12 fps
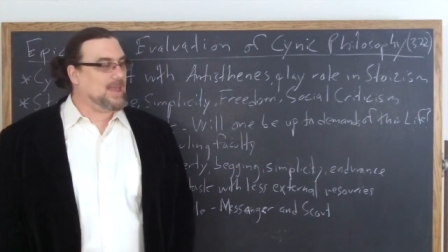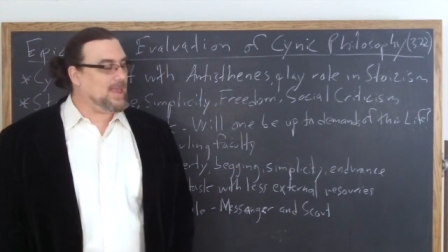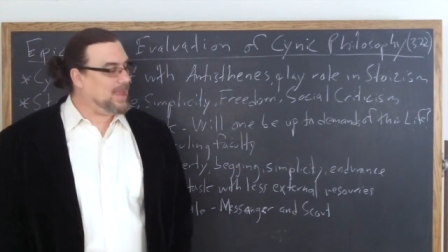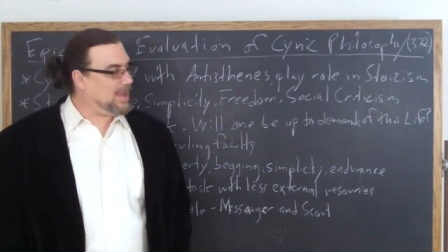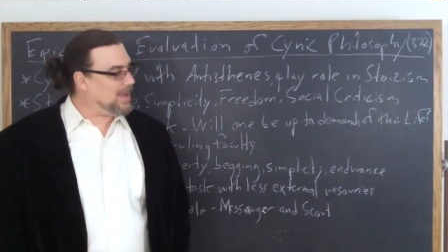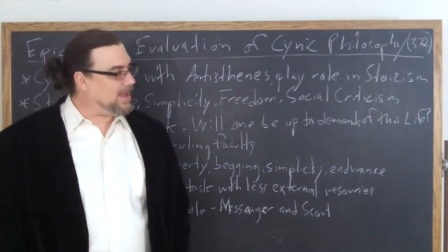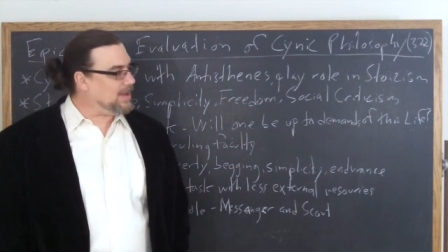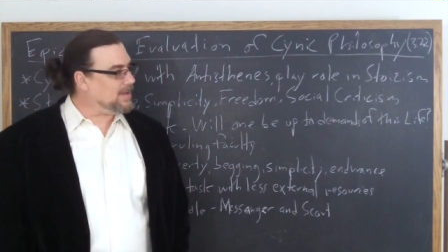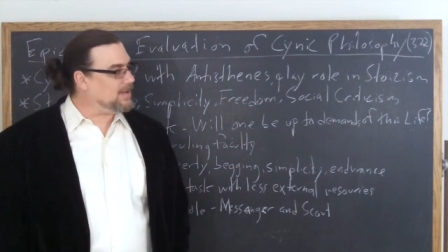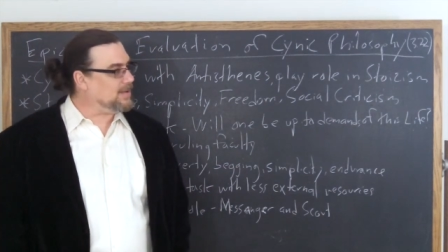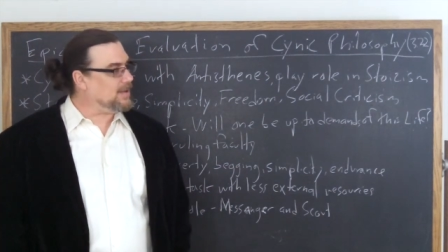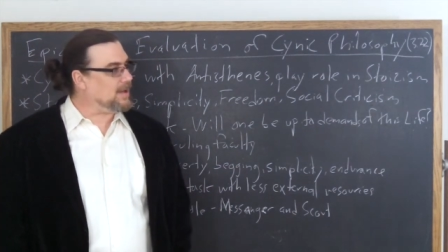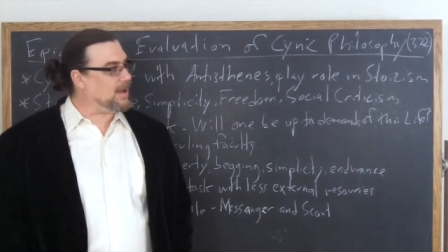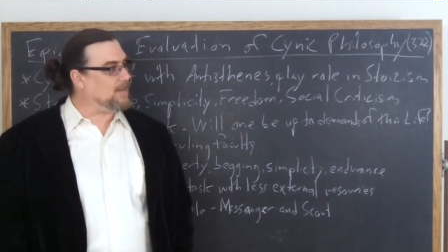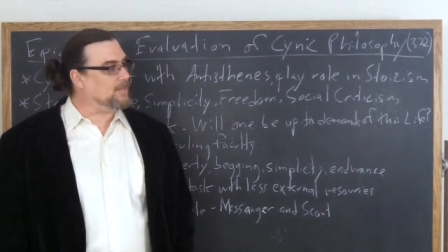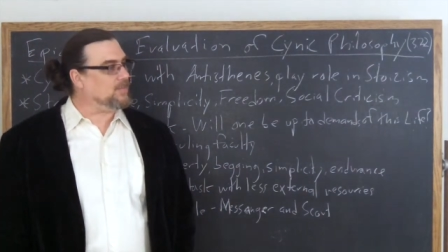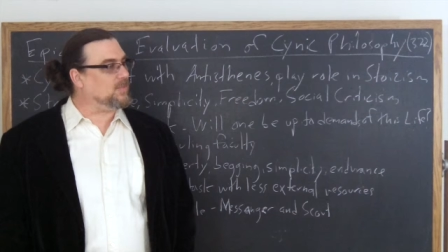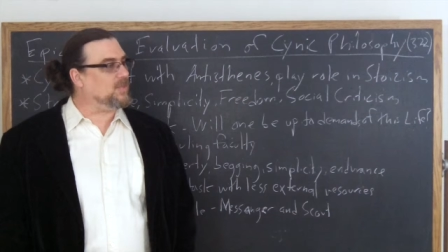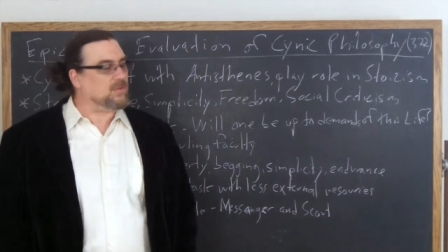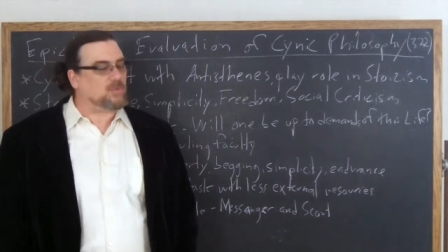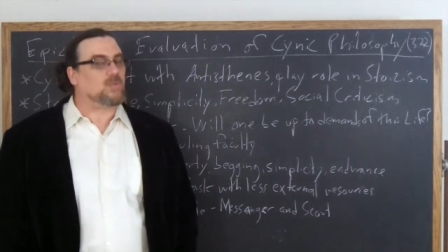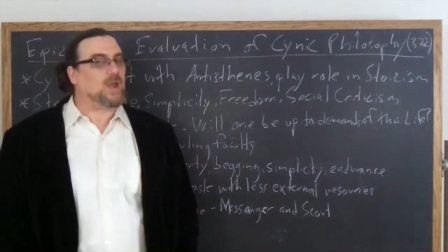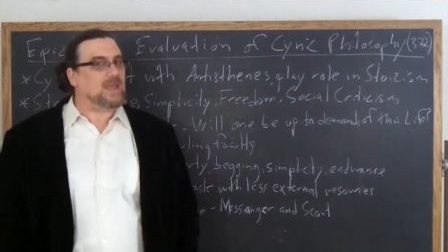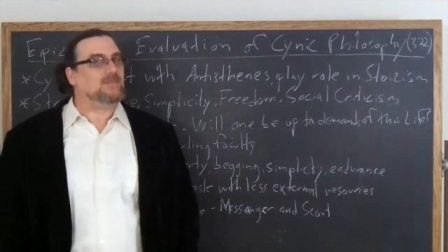And um,
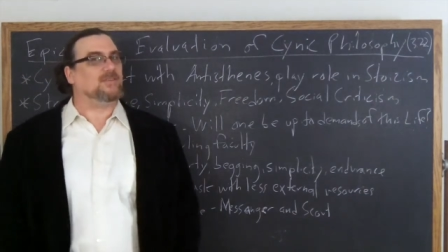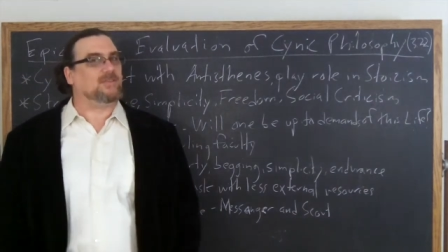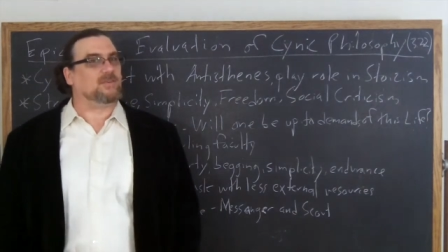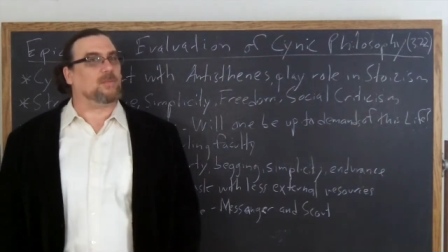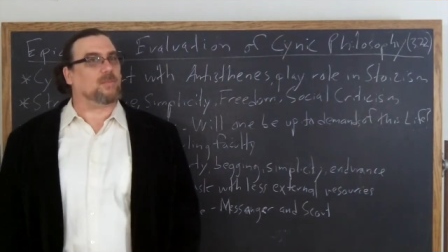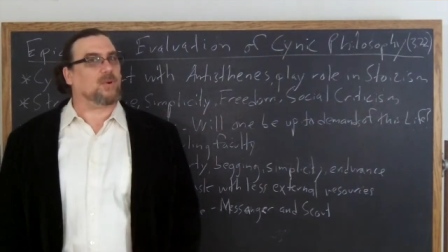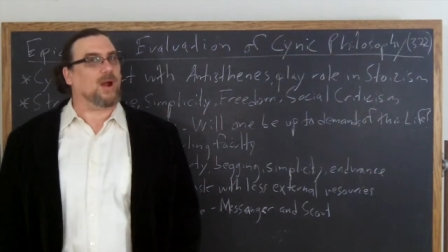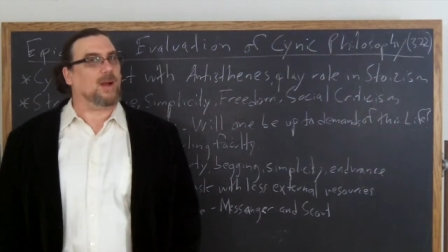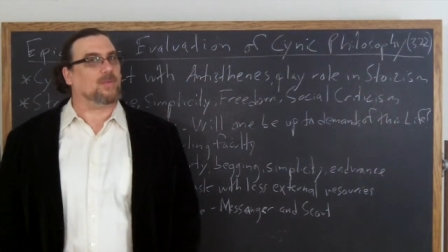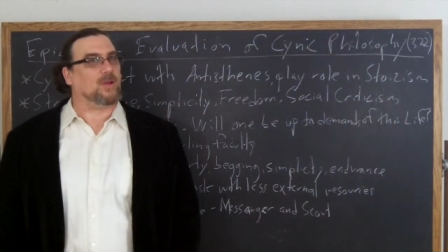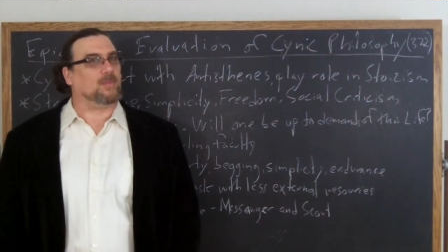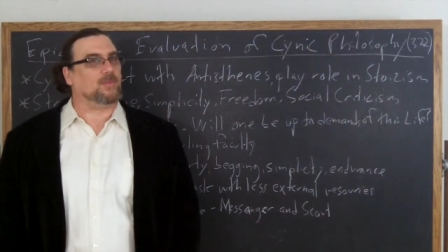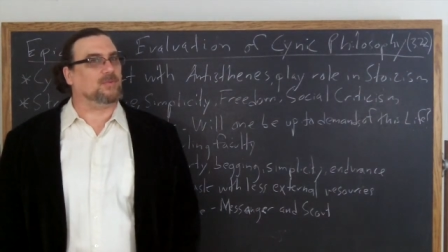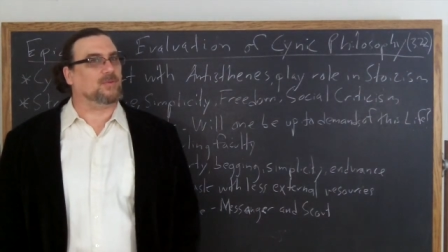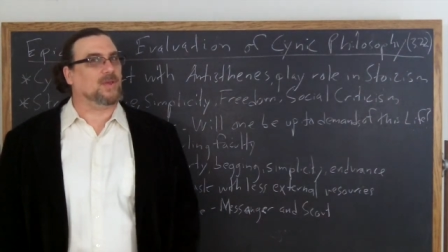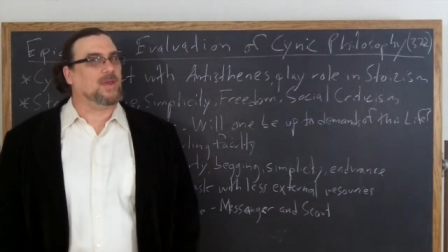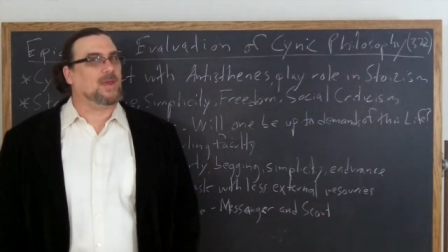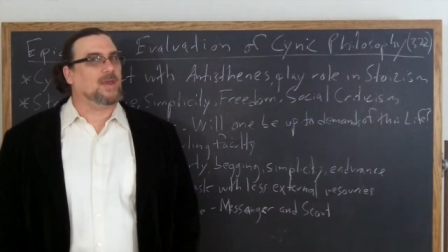this raises some problems.